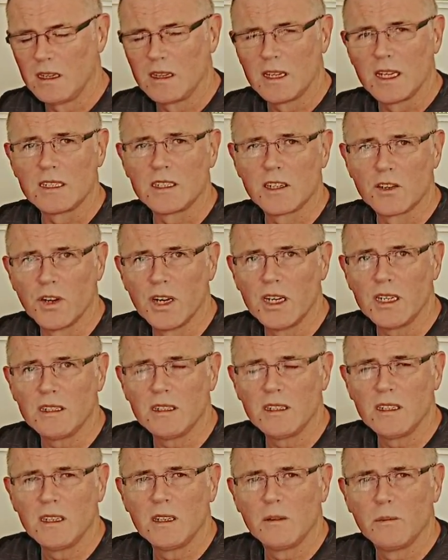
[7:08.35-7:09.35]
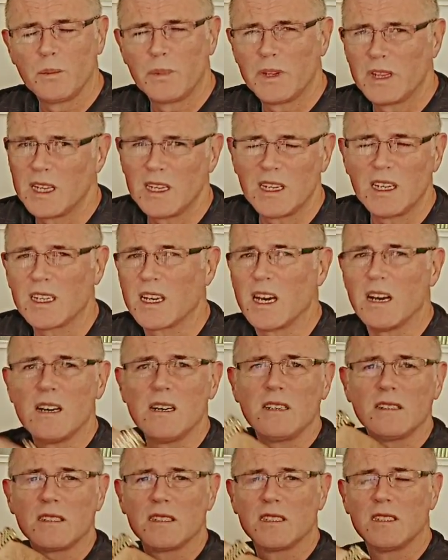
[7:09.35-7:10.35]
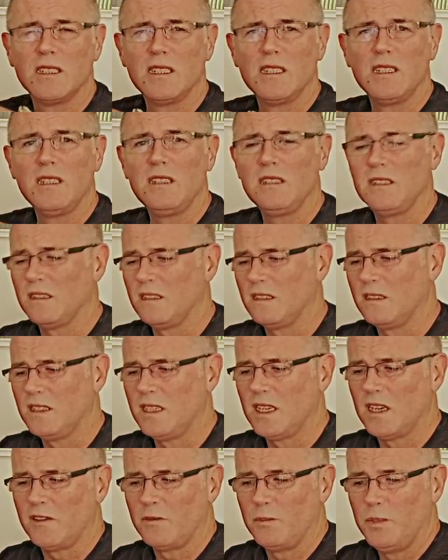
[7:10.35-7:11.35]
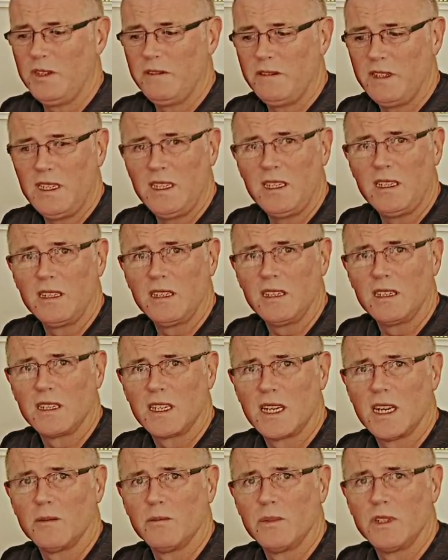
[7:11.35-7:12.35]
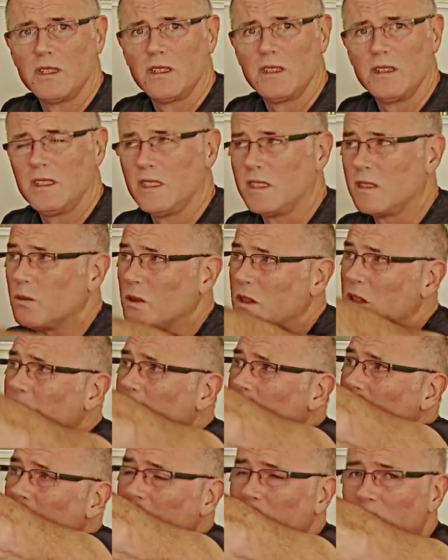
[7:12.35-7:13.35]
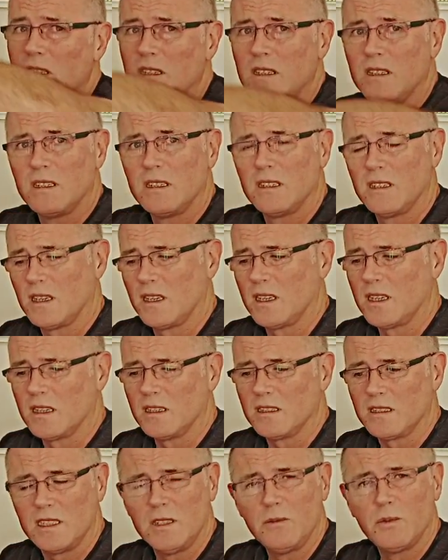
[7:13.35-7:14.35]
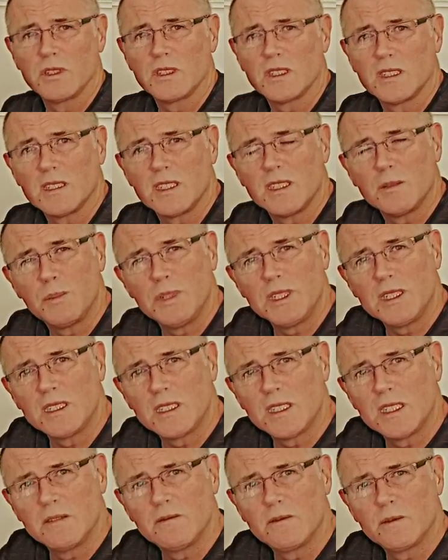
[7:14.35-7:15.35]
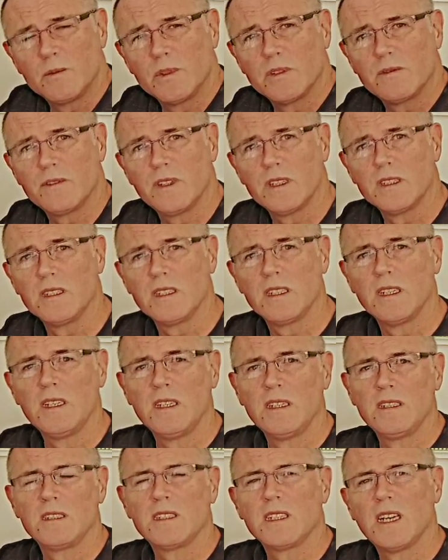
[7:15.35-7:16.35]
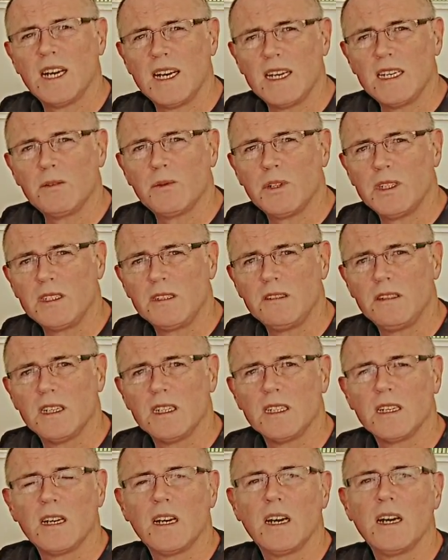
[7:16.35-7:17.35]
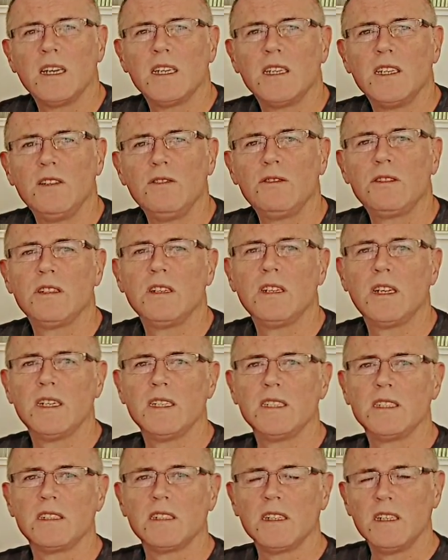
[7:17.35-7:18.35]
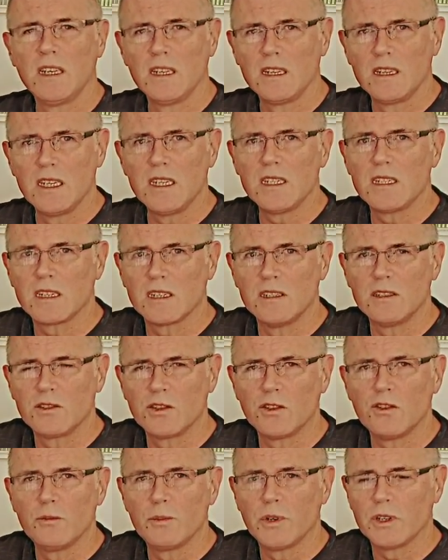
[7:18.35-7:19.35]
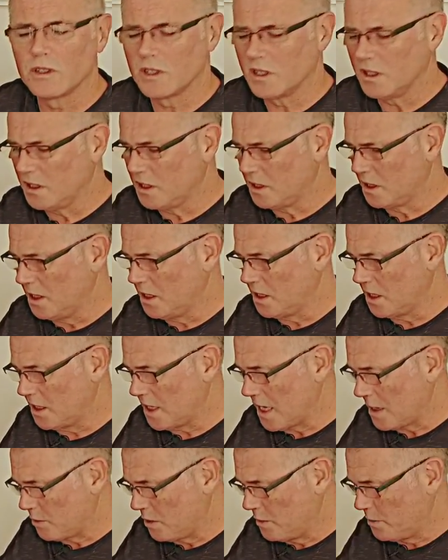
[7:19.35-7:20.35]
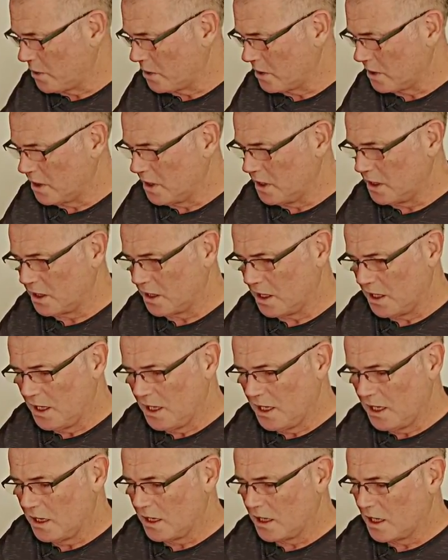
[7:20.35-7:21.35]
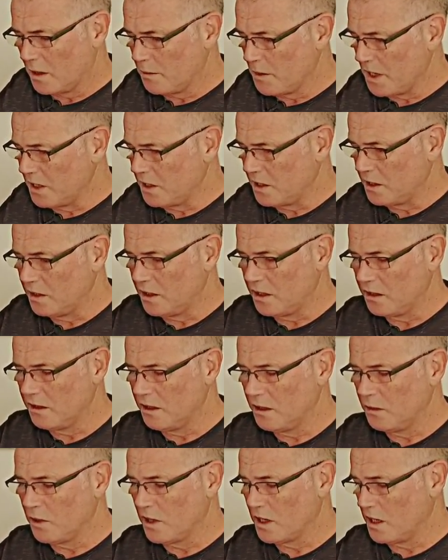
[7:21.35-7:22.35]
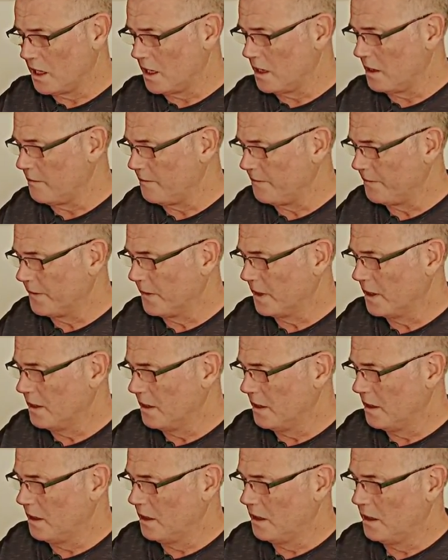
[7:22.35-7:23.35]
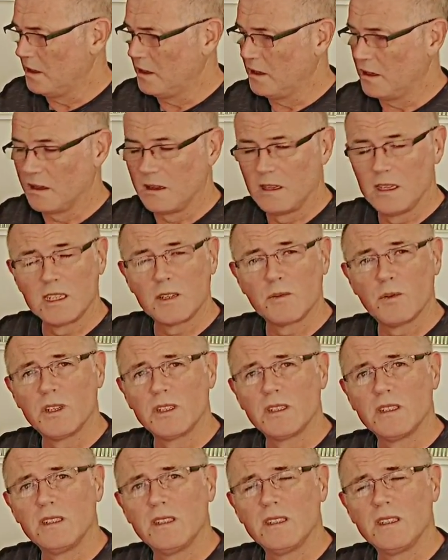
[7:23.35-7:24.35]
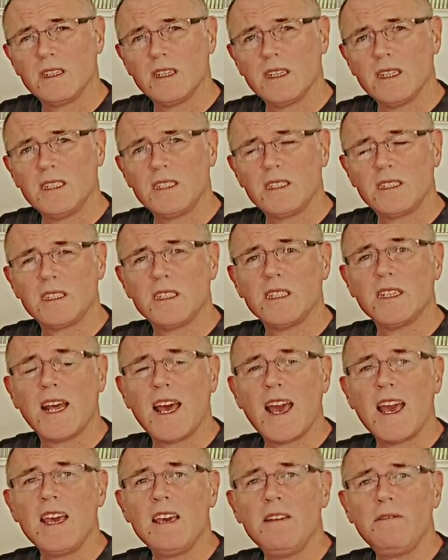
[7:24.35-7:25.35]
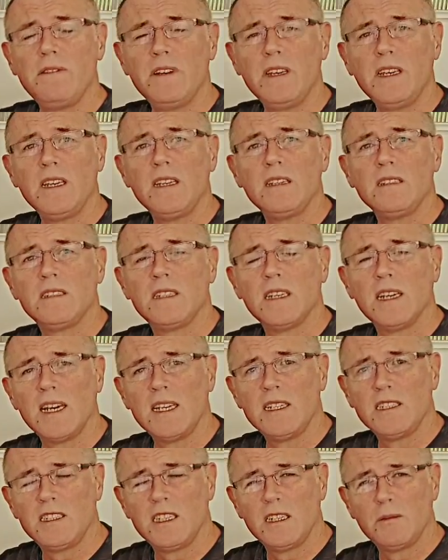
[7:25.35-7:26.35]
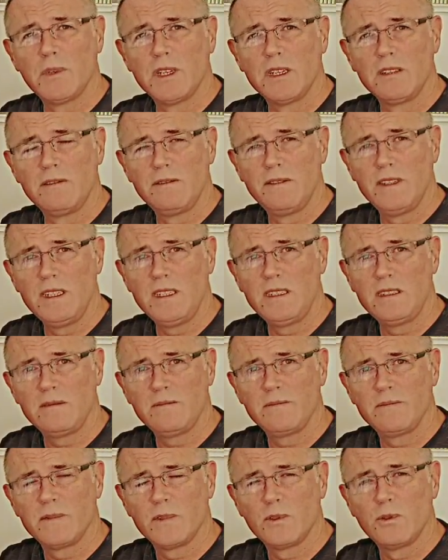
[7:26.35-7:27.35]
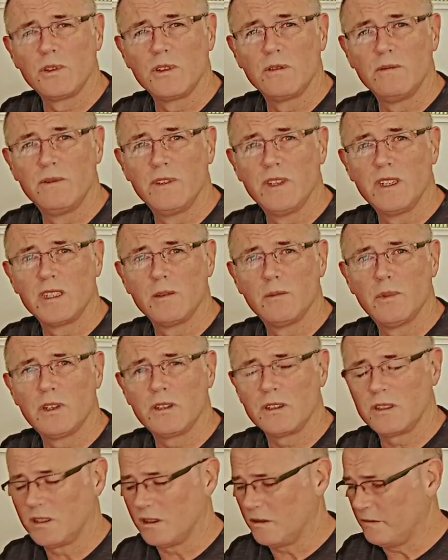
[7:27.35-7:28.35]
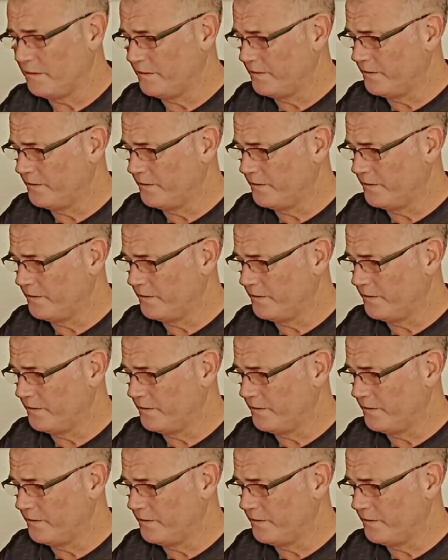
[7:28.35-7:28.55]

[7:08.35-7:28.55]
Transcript: That's great, but then I can't see the FPV camera, this one. I can't see what is being seen from the front. So how do I do that? I utilize these control boxes, these adapter boxes that I mentioned to you earlier. This one is an AV to HDMI feed or converter box.